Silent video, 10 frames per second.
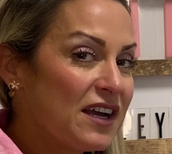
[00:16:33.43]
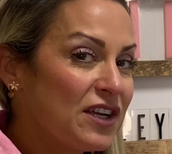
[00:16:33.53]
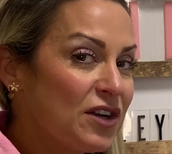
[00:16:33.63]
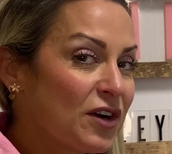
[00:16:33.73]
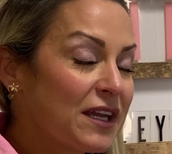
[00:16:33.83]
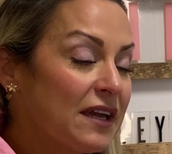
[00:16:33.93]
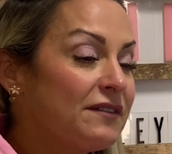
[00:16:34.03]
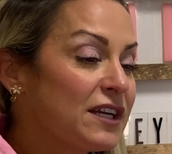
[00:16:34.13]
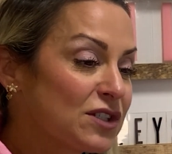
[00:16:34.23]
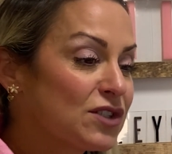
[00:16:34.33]
you're
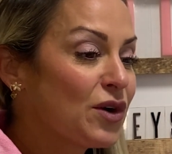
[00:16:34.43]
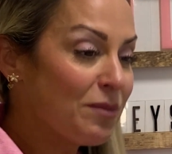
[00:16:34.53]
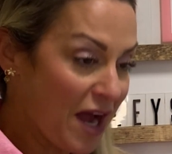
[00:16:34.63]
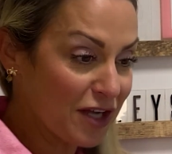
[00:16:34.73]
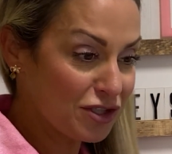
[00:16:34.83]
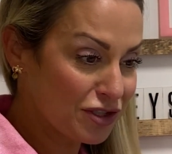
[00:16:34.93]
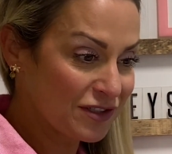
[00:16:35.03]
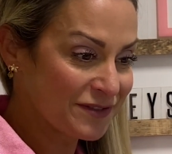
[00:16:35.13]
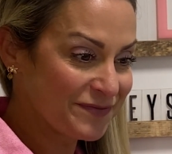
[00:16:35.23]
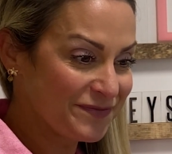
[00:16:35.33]
giving so much
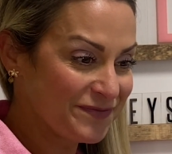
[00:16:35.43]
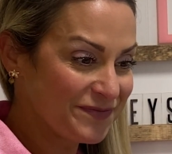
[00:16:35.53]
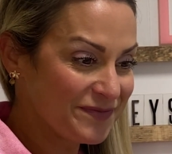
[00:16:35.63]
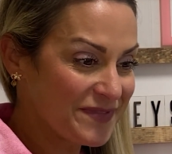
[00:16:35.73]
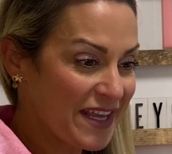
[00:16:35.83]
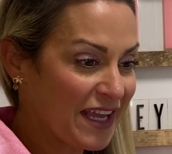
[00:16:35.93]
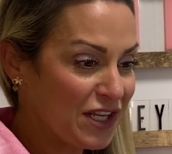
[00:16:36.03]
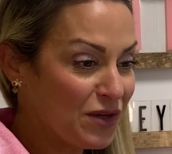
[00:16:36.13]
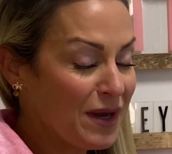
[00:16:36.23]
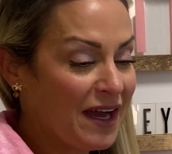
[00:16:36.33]

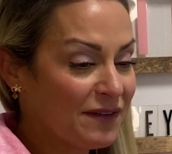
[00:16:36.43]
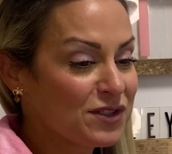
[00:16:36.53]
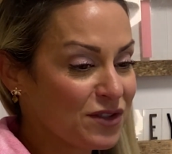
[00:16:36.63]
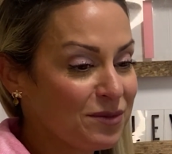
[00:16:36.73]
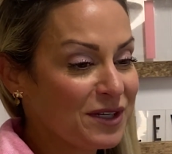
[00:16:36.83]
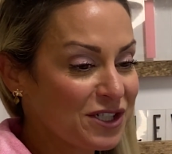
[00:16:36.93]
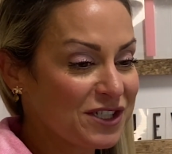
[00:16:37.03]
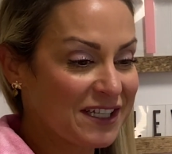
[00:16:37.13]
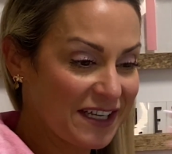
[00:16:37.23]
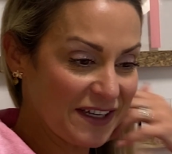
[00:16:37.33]
and you have so much
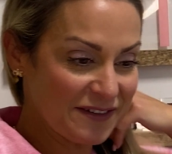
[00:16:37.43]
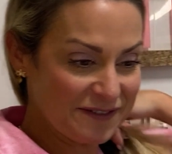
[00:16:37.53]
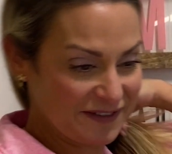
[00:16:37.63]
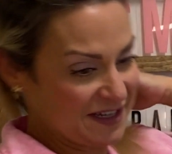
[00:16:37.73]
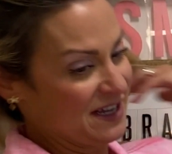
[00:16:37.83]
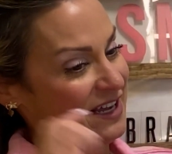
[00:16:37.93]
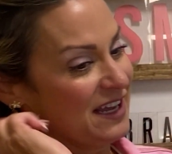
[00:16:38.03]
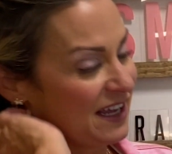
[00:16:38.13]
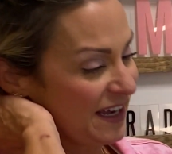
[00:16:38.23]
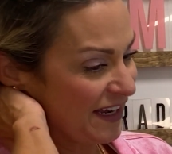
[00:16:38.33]
to give.
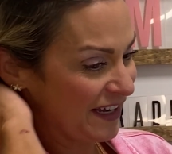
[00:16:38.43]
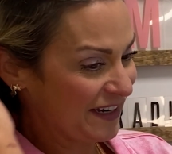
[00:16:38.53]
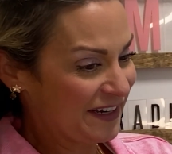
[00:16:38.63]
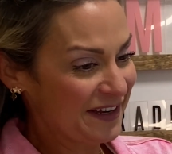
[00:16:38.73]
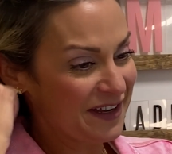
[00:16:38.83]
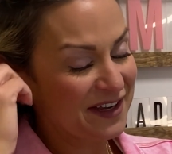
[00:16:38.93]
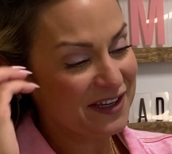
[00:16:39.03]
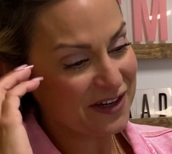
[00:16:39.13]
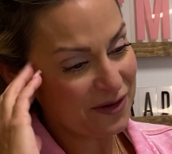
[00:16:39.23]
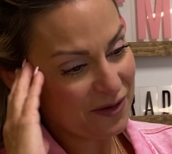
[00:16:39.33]
And,
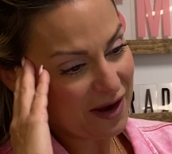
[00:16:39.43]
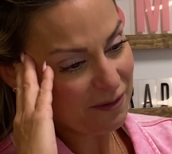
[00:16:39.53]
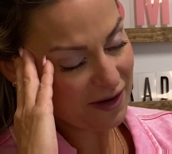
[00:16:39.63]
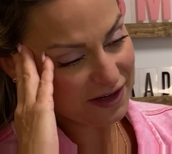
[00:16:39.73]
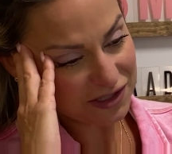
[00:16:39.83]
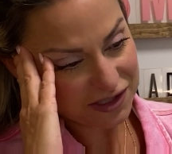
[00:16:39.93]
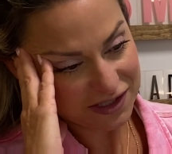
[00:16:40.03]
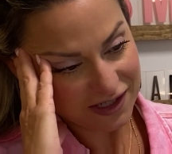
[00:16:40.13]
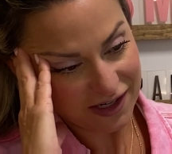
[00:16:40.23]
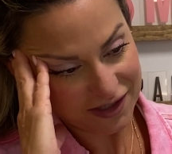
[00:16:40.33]
I want to
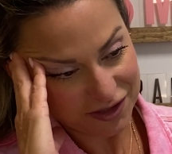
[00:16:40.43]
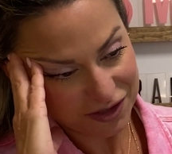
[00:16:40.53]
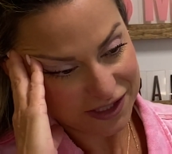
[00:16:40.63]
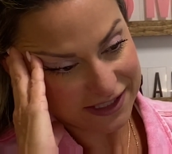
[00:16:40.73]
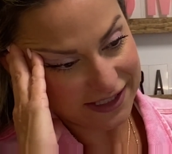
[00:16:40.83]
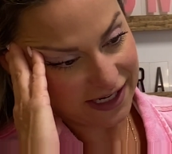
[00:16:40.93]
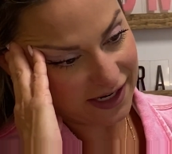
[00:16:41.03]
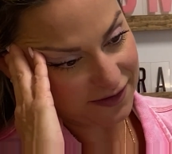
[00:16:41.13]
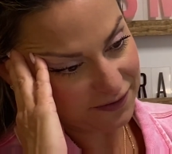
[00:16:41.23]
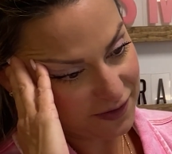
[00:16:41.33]
just
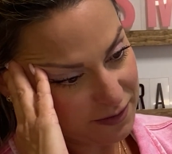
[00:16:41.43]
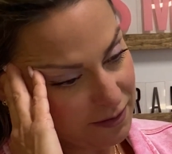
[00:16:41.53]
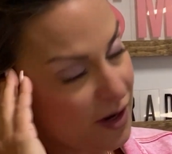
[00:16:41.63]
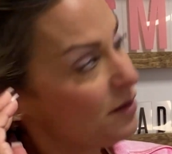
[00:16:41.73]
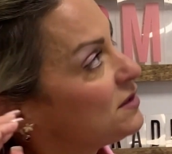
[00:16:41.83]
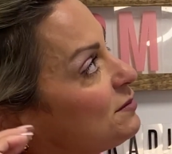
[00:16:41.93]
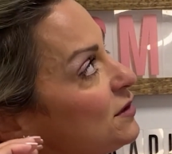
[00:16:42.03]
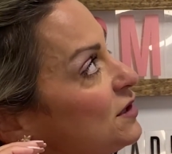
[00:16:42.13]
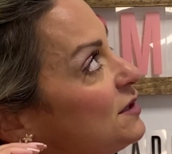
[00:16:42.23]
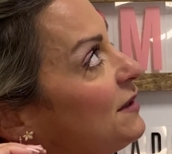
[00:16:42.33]
understand from a mom's
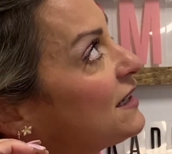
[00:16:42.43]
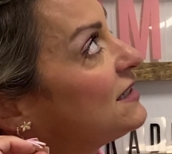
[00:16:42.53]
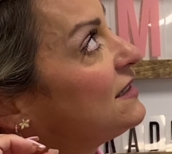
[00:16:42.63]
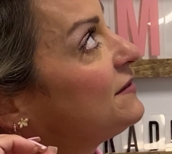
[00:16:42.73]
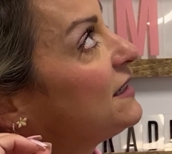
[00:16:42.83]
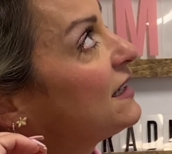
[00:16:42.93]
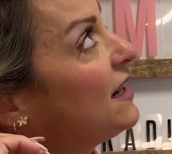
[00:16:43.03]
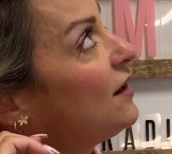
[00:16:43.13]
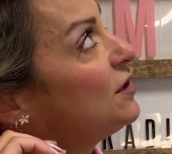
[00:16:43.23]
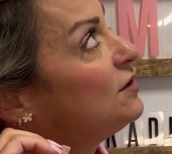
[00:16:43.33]
perspective,
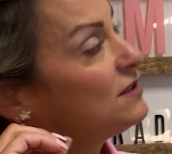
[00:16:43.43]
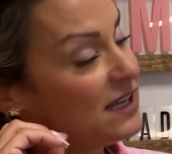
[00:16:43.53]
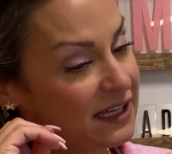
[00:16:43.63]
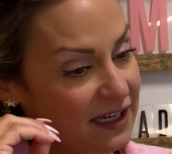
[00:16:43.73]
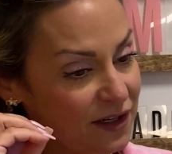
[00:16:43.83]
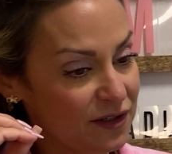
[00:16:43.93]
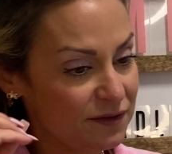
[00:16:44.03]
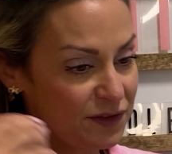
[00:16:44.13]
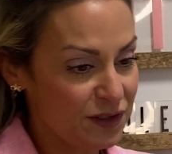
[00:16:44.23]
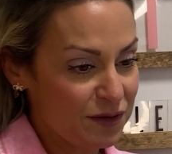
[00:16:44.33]
how you take care
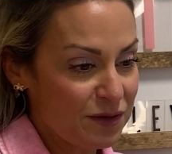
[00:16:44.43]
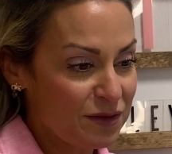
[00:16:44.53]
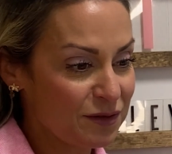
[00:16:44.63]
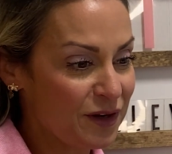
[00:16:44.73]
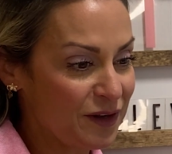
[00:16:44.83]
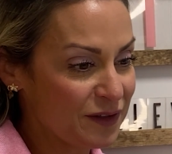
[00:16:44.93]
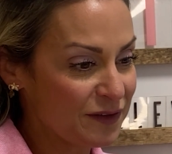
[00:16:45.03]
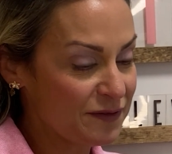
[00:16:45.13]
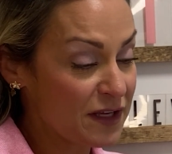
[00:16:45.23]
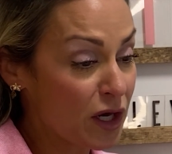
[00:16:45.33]
of you through all
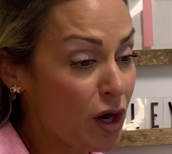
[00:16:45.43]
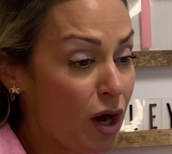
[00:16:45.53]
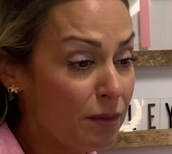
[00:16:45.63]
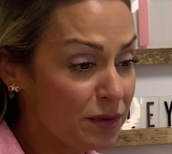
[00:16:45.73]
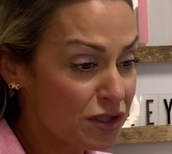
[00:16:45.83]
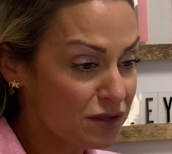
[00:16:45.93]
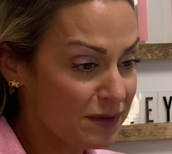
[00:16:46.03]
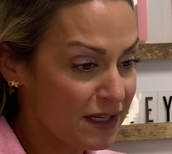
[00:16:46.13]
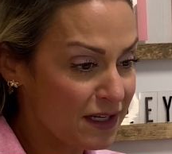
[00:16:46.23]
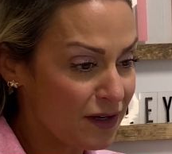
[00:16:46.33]
of the
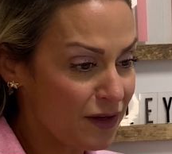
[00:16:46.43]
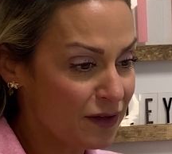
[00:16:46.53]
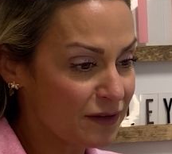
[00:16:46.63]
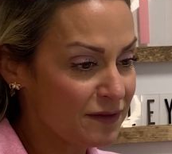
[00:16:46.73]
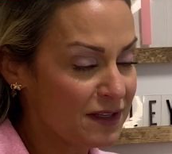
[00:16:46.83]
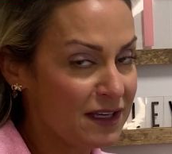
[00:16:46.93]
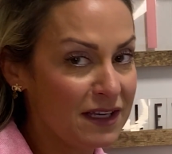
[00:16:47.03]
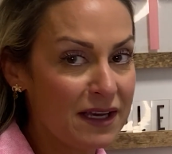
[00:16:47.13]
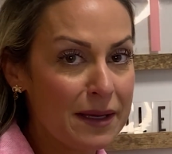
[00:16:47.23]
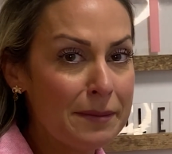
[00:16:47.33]
accomplishment, all of
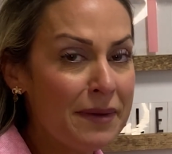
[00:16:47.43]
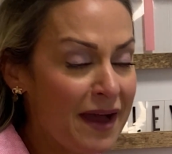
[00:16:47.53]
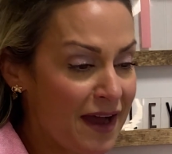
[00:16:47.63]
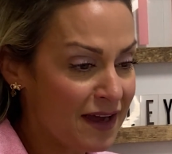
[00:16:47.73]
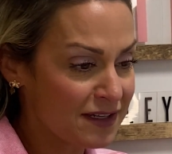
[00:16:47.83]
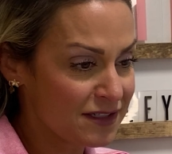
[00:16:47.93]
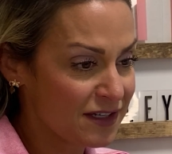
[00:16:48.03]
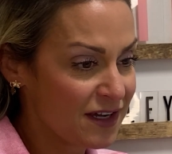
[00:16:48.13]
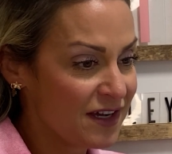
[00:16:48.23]
the impact,